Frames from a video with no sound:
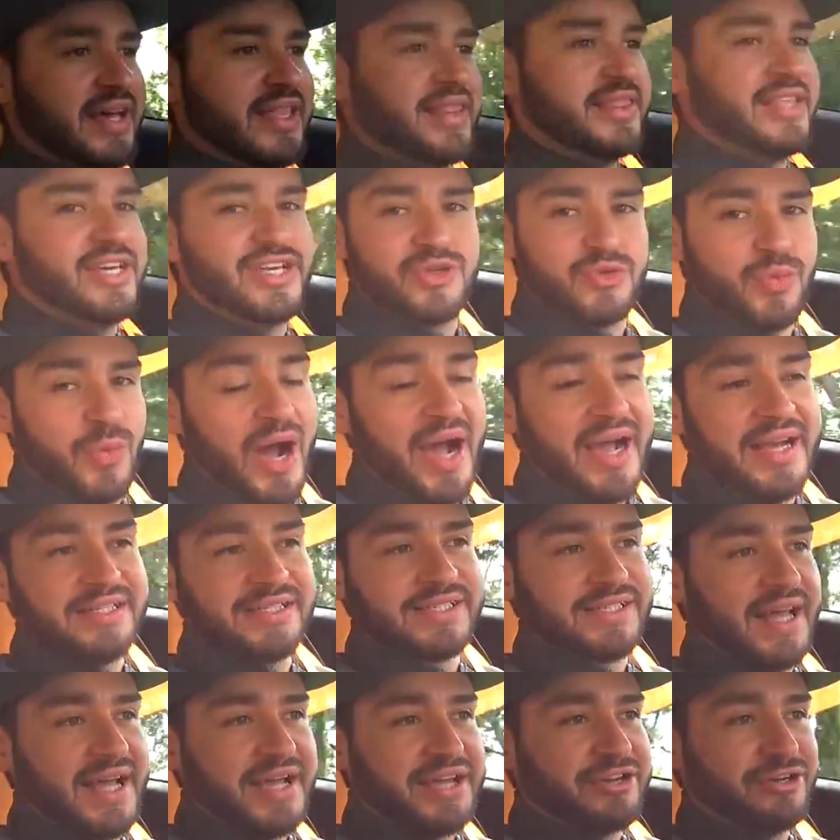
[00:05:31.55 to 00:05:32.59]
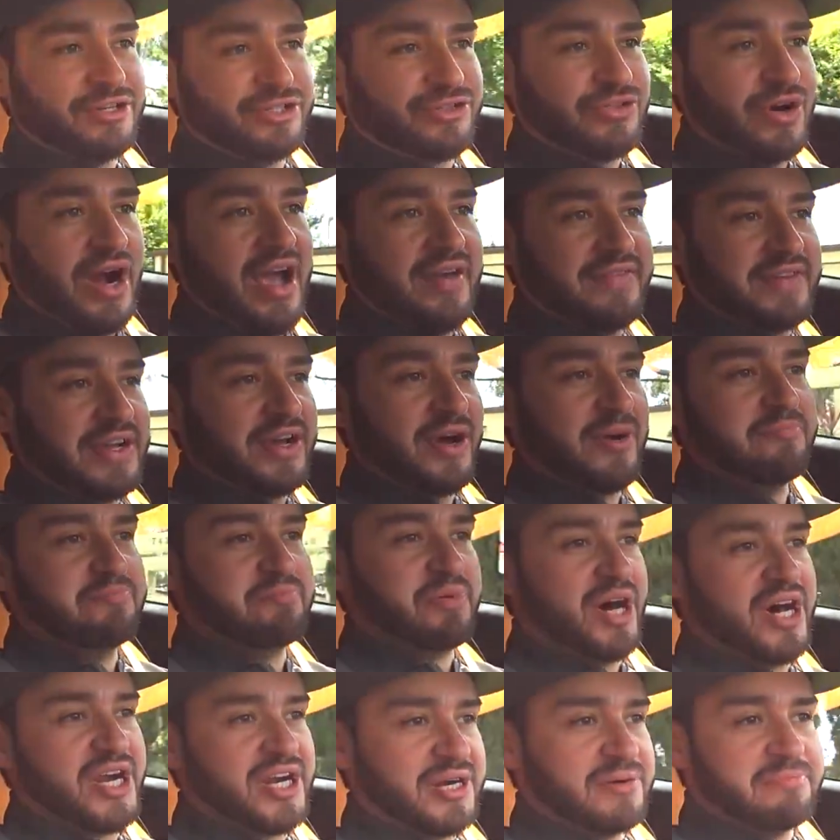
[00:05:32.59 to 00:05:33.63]
This rides like you're driving on
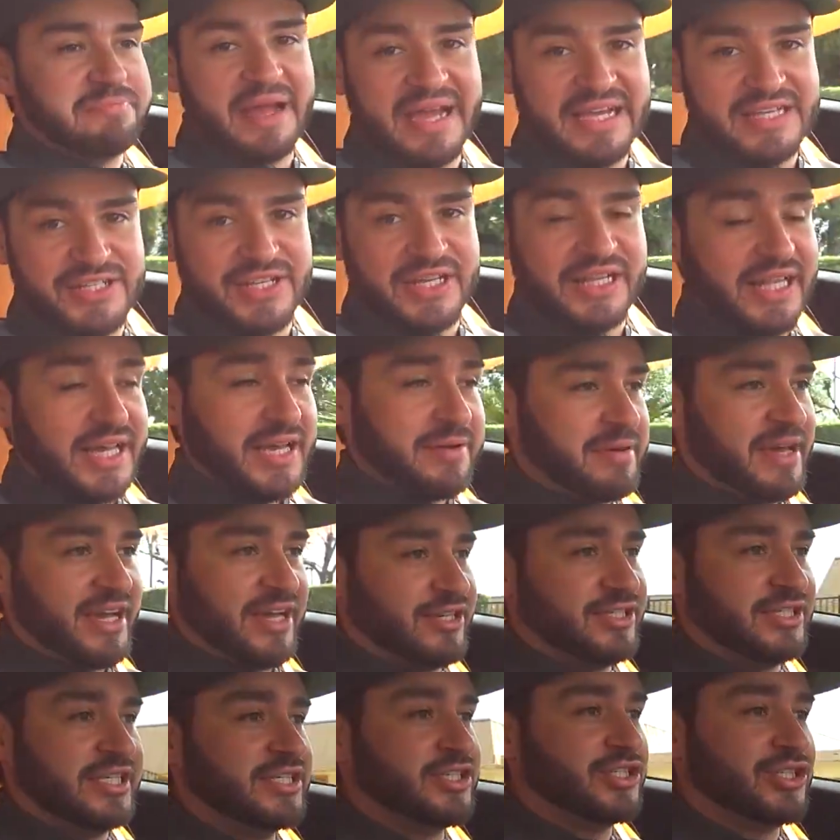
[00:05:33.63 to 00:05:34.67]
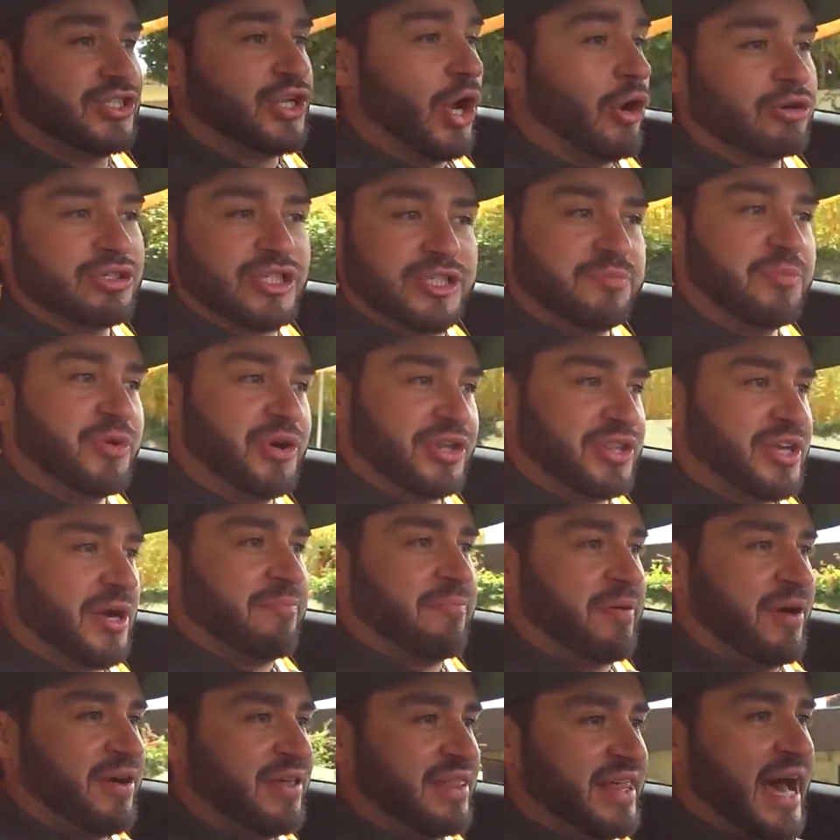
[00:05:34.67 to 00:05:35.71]
butter, basically, because it's so smooth
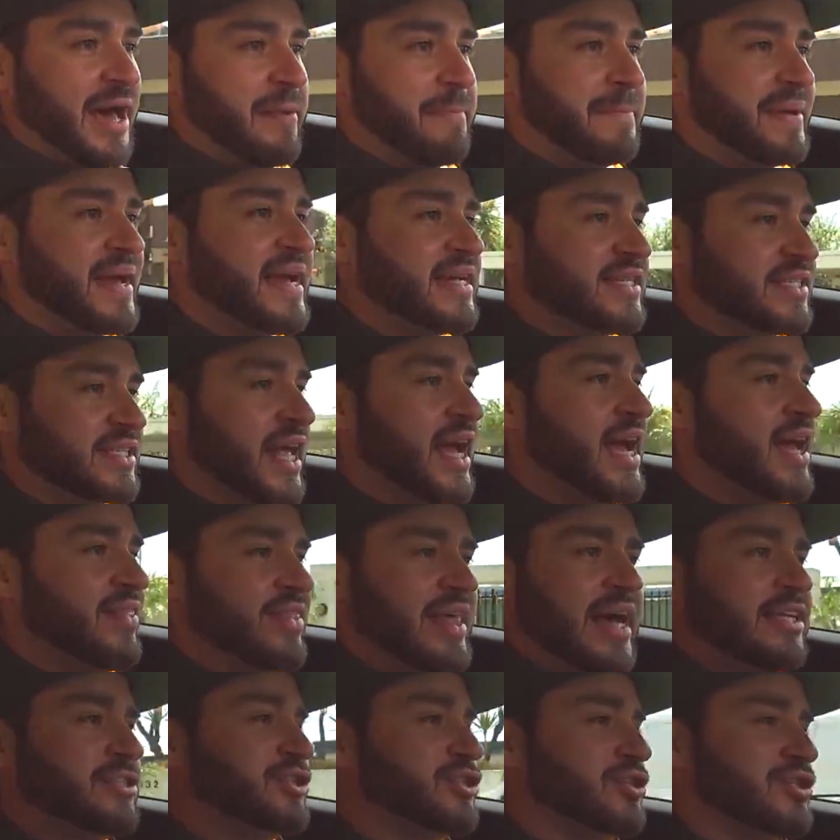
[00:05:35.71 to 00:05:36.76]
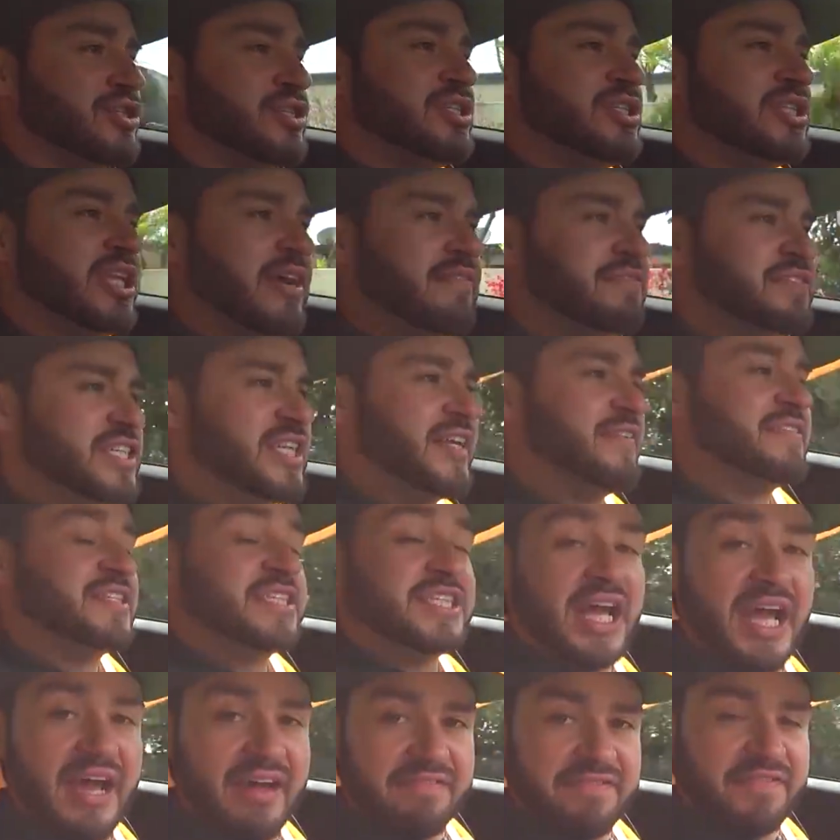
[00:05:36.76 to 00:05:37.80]
compared to that beast. That's just stiff, stiff,
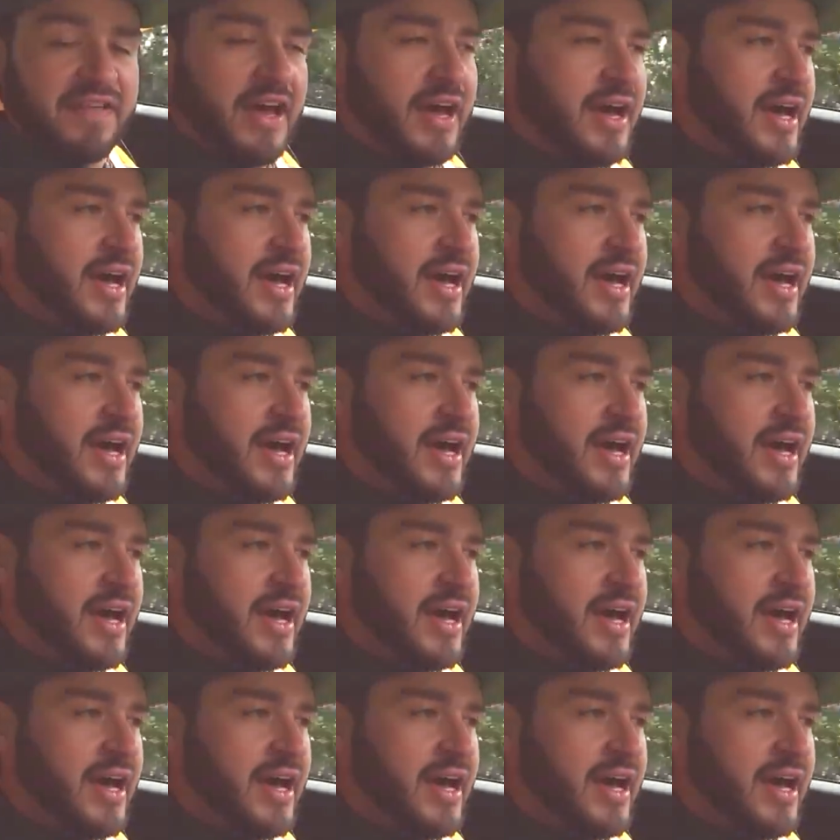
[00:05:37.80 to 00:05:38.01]
stiff.